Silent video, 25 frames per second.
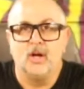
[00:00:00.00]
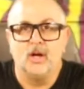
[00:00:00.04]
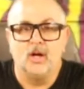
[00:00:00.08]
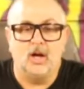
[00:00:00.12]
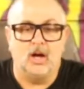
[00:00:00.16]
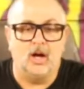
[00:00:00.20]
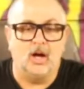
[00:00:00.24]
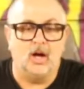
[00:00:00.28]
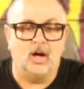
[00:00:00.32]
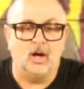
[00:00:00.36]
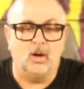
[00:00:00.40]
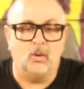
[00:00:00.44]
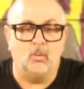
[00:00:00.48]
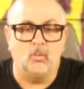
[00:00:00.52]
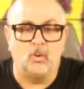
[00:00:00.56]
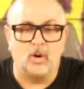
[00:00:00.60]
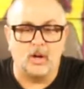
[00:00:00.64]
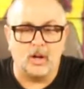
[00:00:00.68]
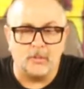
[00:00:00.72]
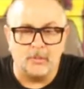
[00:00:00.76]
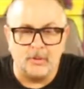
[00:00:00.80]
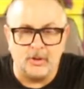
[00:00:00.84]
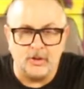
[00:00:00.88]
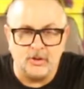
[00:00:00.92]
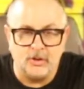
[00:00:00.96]
What
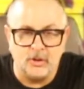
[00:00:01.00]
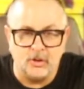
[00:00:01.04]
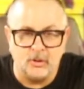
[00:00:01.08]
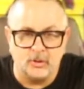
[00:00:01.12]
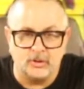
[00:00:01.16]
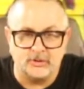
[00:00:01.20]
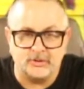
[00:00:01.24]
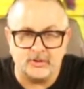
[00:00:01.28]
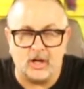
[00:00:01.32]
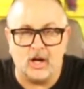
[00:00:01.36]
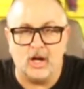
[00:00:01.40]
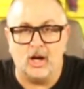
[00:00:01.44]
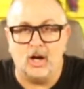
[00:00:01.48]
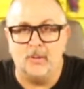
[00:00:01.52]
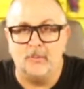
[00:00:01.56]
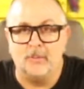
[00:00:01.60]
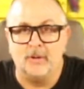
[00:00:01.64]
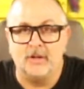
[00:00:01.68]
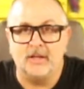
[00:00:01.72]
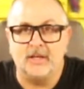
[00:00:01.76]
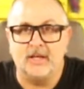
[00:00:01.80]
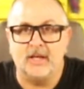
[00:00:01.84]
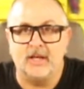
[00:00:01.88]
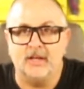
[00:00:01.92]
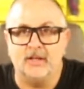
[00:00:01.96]
I'm going to do is I'm going
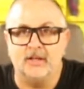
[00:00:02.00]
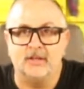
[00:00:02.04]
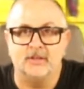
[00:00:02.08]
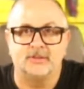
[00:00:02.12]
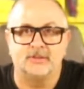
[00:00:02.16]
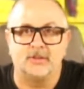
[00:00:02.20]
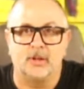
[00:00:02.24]
to get into